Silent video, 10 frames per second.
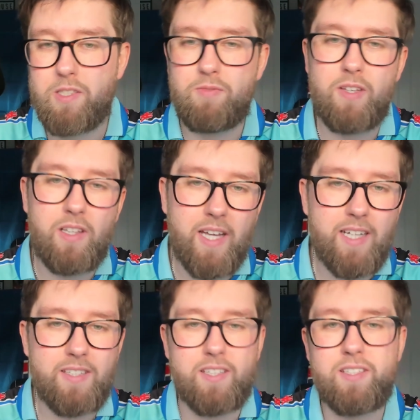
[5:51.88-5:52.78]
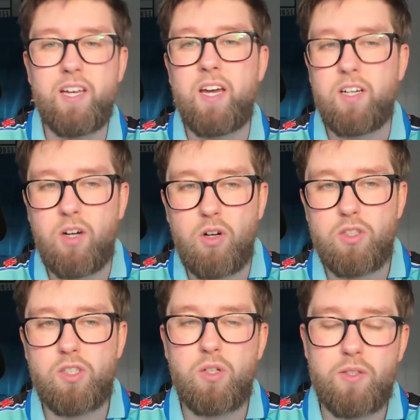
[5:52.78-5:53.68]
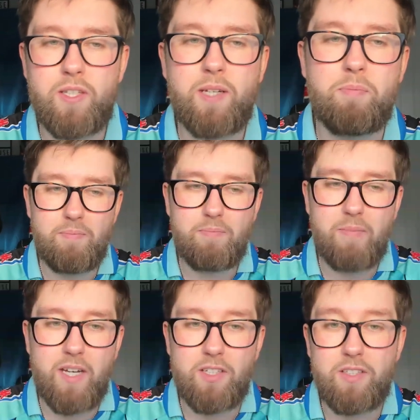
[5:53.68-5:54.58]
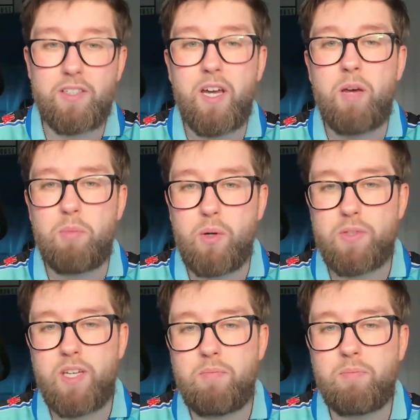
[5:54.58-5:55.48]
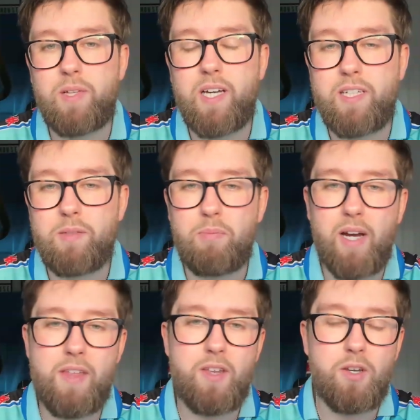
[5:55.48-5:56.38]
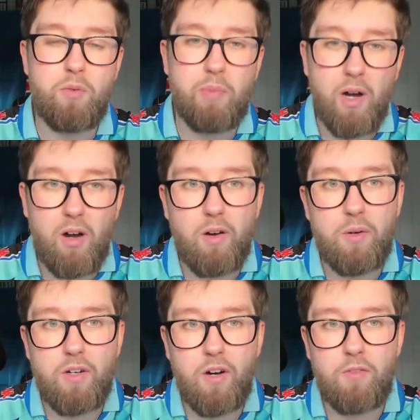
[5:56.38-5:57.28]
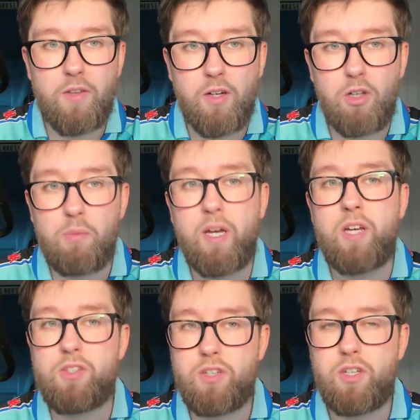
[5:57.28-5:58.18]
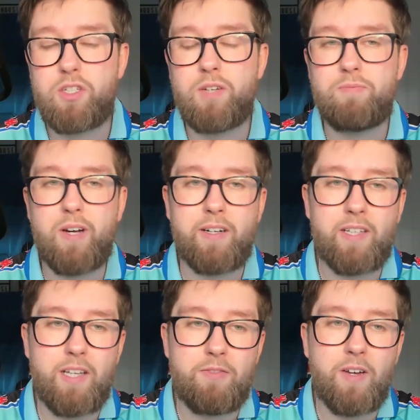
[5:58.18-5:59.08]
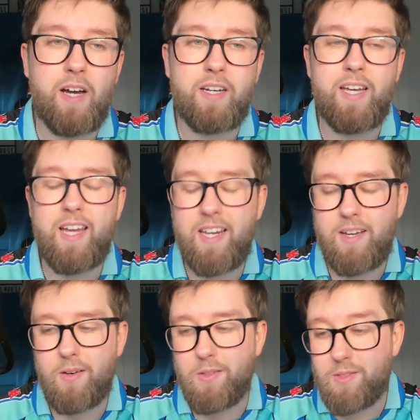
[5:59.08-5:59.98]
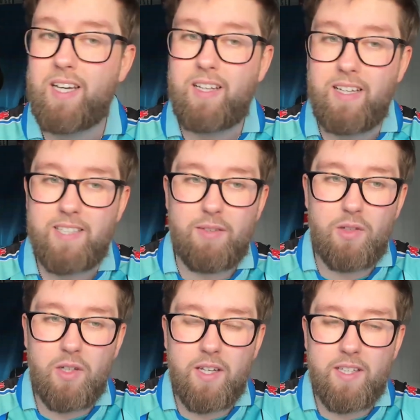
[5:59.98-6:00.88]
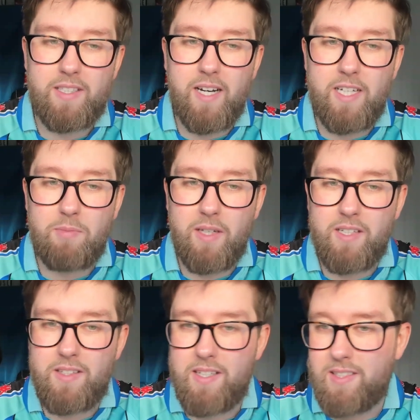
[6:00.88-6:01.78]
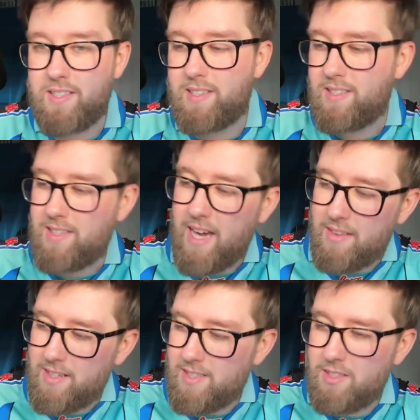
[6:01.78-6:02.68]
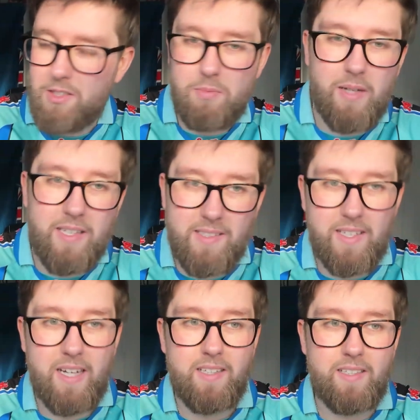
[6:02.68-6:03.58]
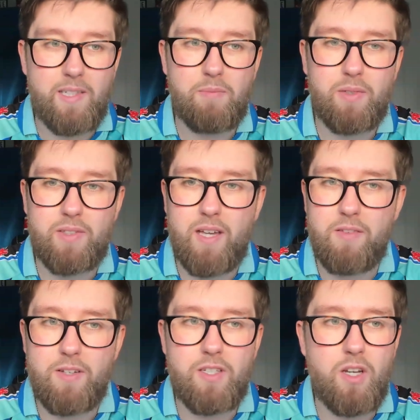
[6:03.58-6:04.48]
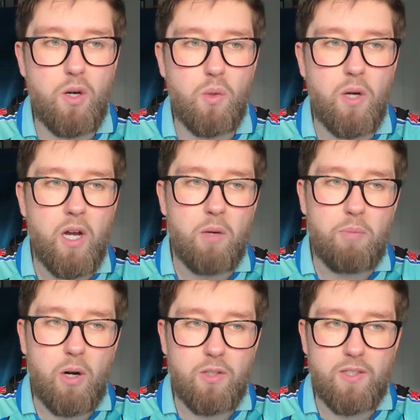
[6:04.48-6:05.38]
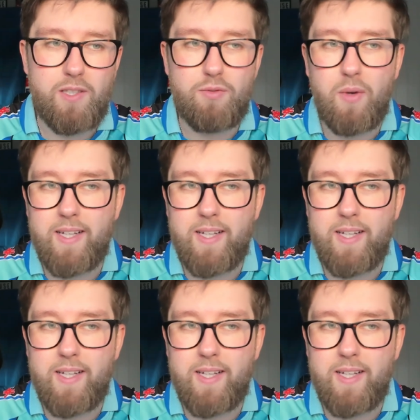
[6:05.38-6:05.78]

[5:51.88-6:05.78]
of the latest cost-cutting measures put in place by the new part owner of the club, Sir Jim Ratcliffe and Ineos. Let's have a look at this, guys, because this is just plain sad. As simple as that. There is no positive way